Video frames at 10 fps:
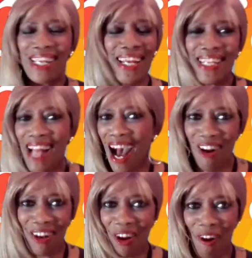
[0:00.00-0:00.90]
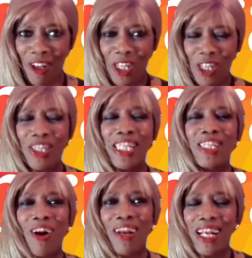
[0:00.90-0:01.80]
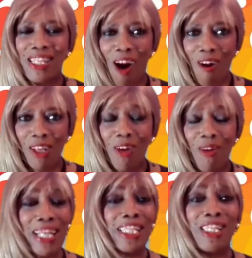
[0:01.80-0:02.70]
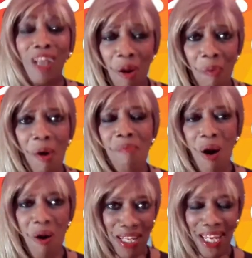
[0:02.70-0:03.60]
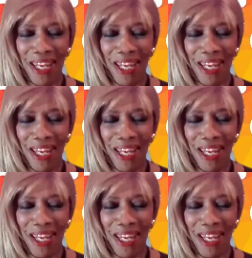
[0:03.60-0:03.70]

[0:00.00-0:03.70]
She's not going to hurt you. She's going to exalt you, and she's going to promote